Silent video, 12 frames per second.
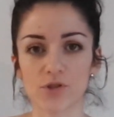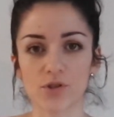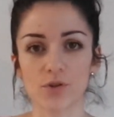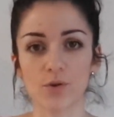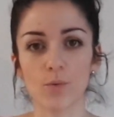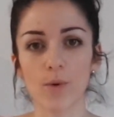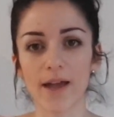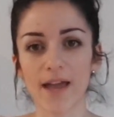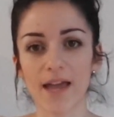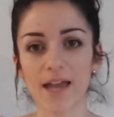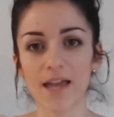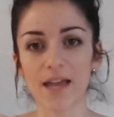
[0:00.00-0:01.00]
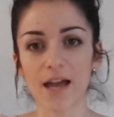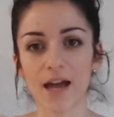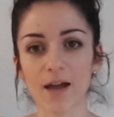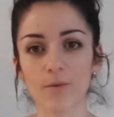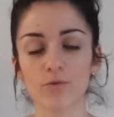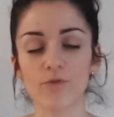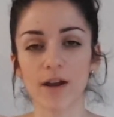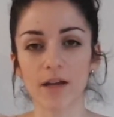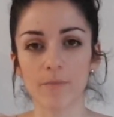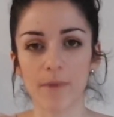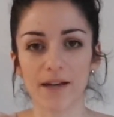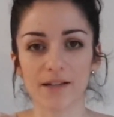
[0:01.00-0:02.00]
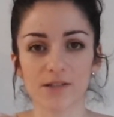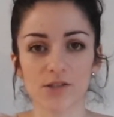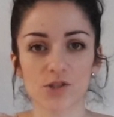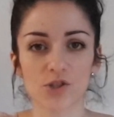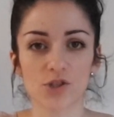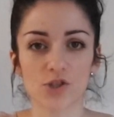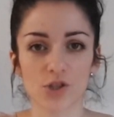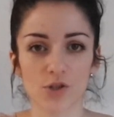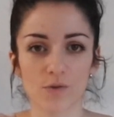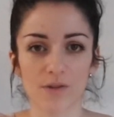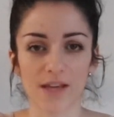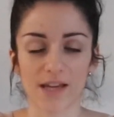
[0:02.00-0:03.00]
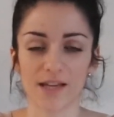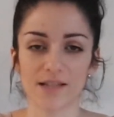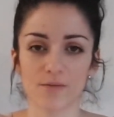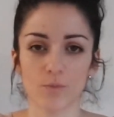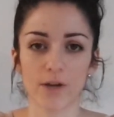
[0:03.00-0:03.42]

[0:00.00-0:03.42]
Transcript: So the way I would recommend to do this,